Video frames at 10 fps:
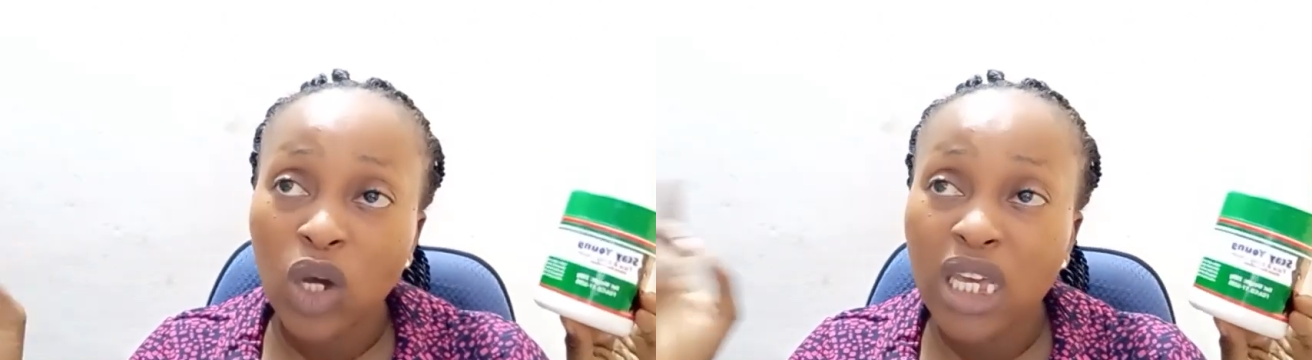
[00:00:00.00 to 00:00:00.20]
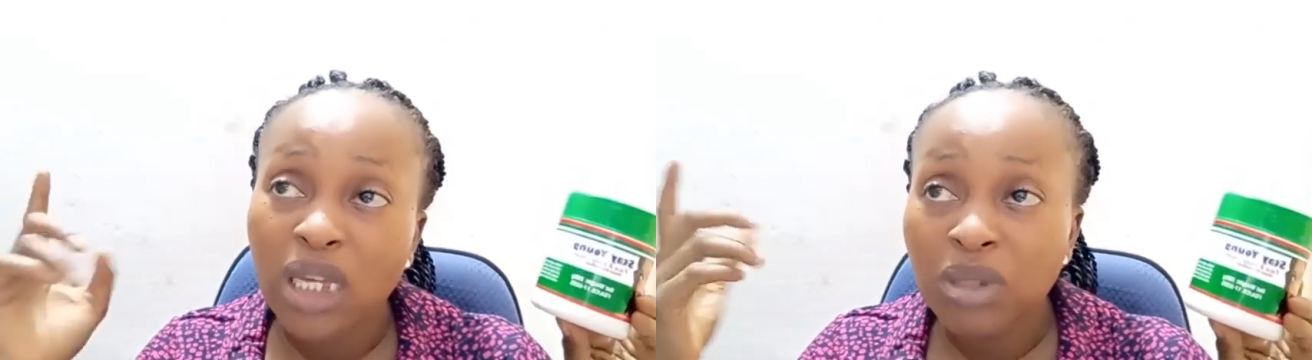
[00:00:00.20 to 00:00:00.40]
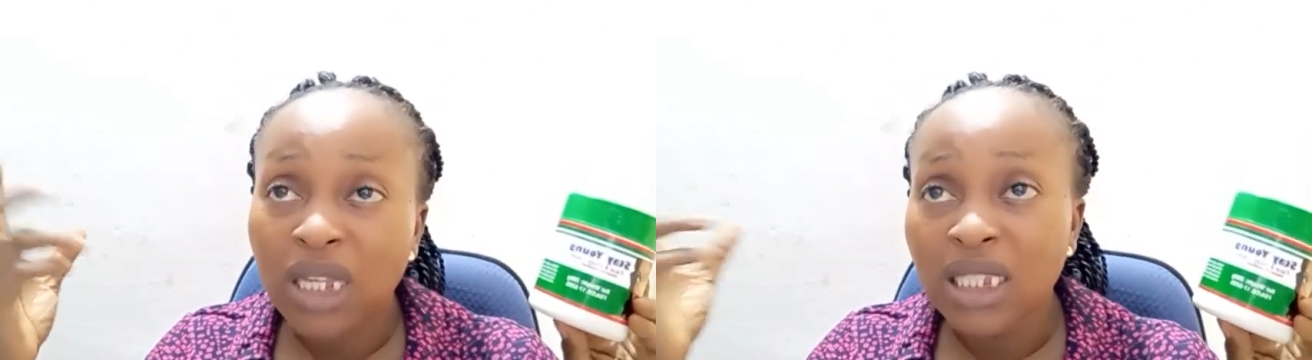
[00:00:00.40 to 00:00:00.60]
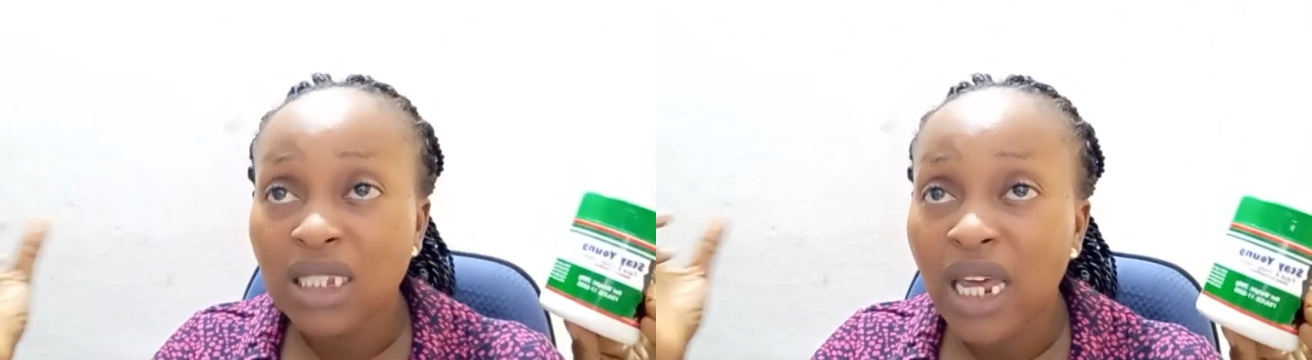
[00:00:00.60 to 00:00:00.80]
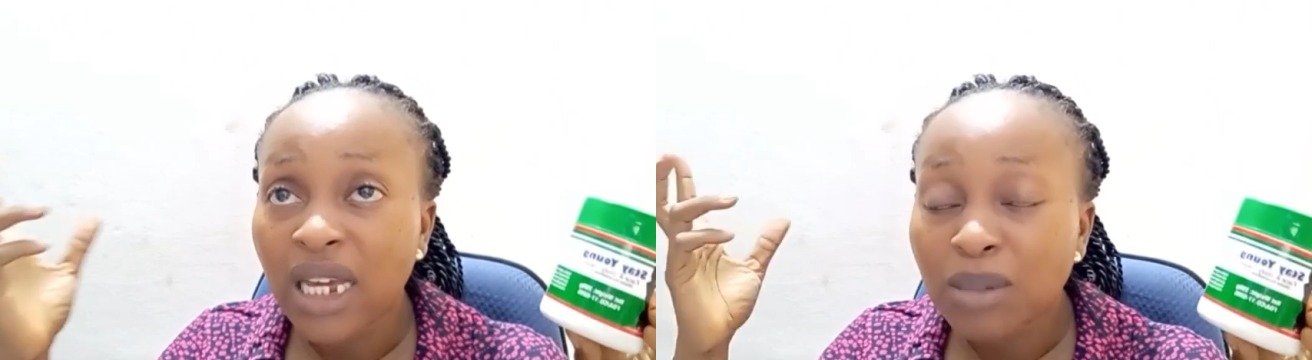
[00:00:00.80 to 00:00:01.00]
keeps
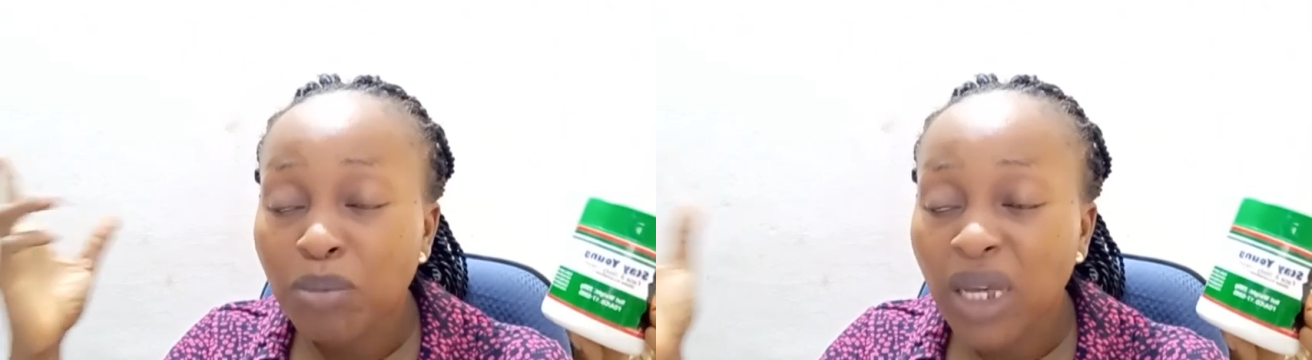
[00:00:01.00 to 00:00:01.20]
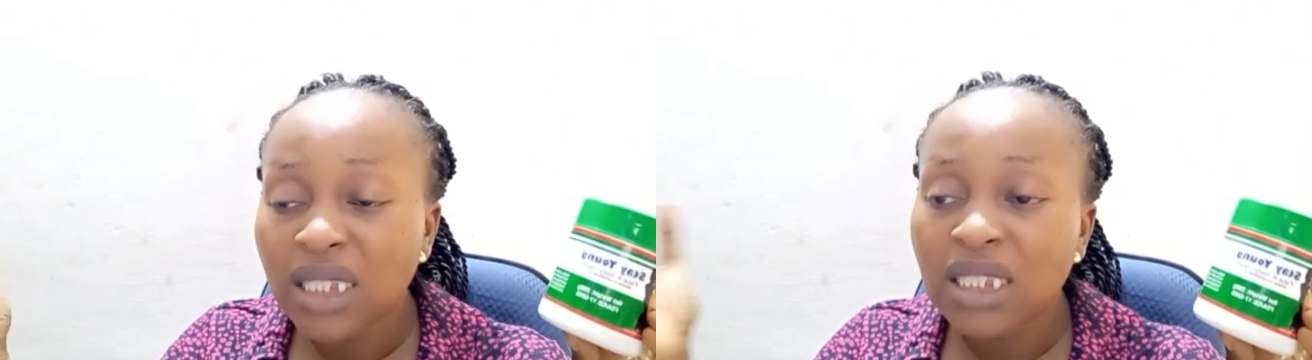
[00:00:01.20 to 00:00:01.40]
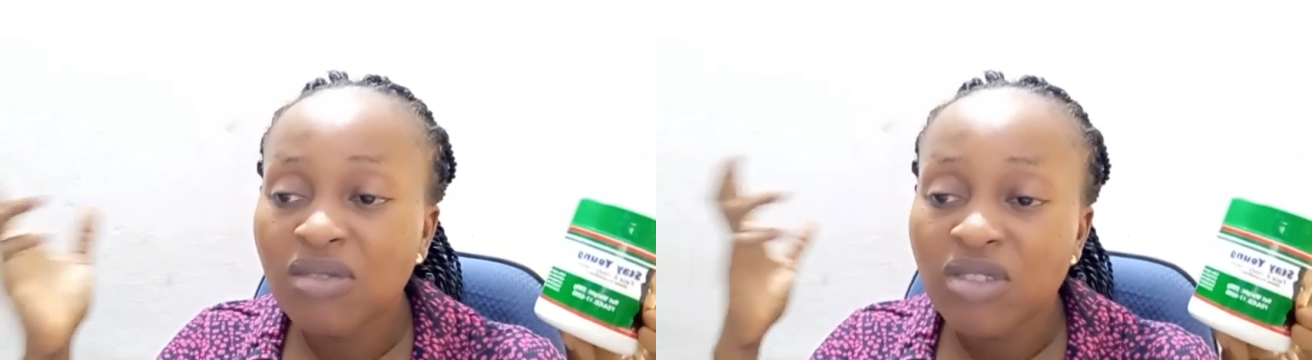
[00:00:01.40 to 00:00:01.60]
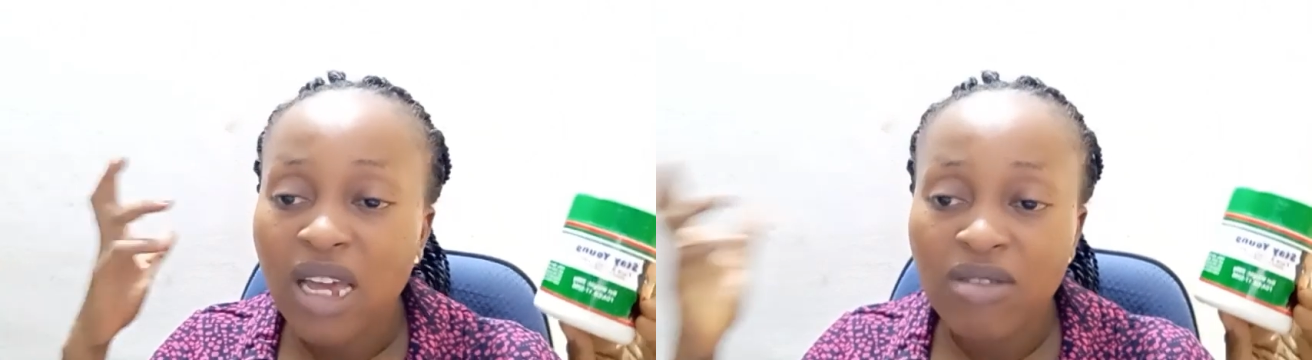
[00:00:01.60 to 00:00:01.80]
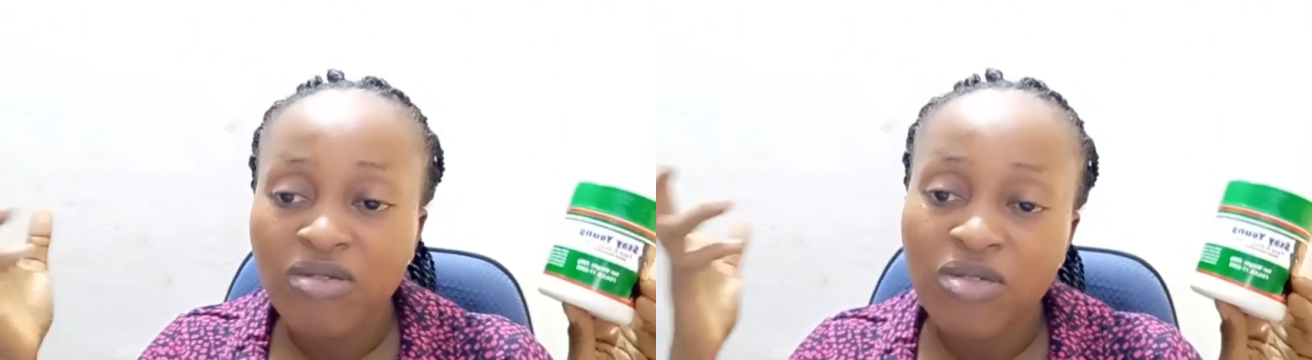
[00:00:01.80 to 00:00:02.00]
getting expensive
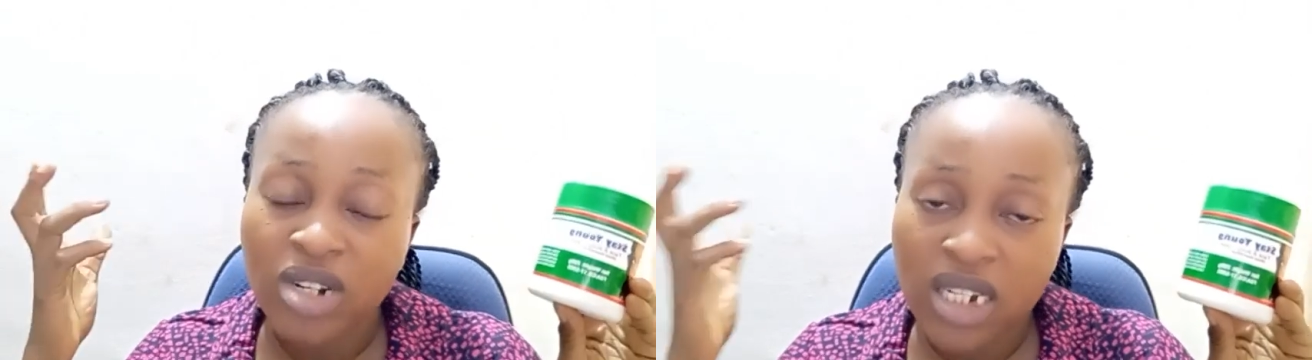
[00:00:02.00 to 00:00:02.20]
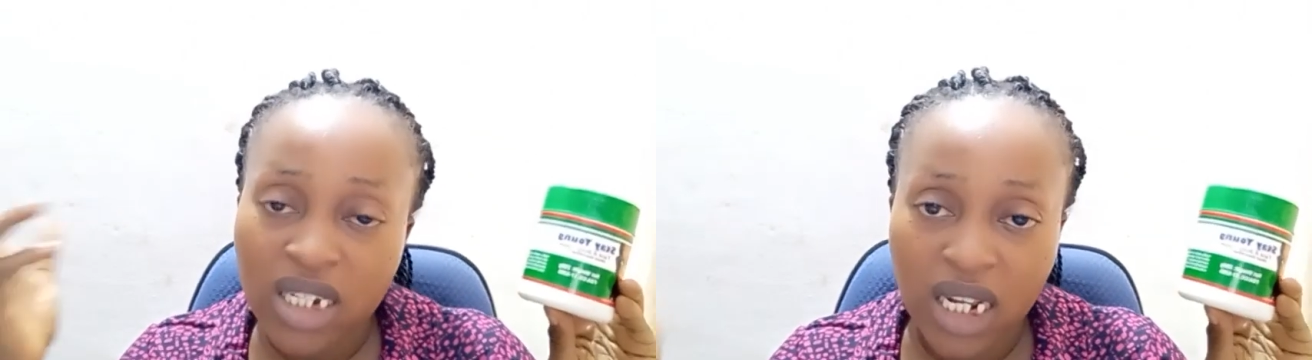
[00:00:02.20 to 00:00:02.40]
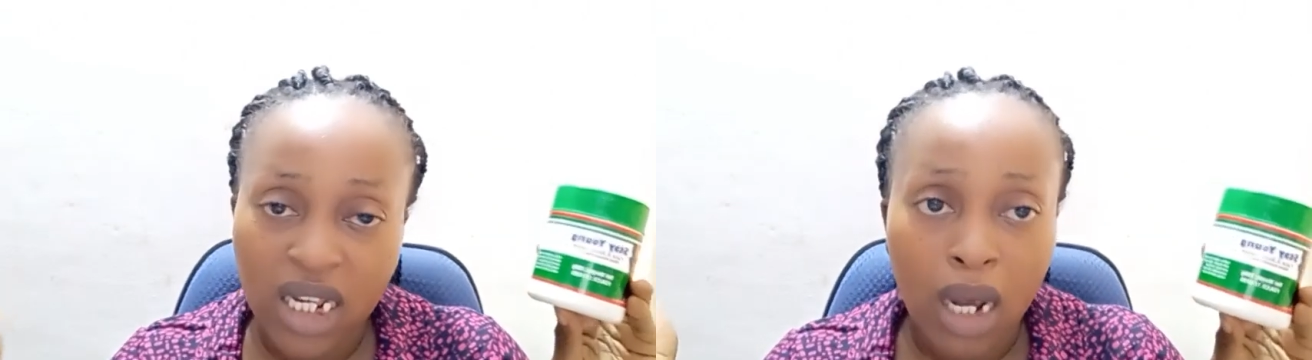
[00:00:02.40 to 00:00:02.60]
every day.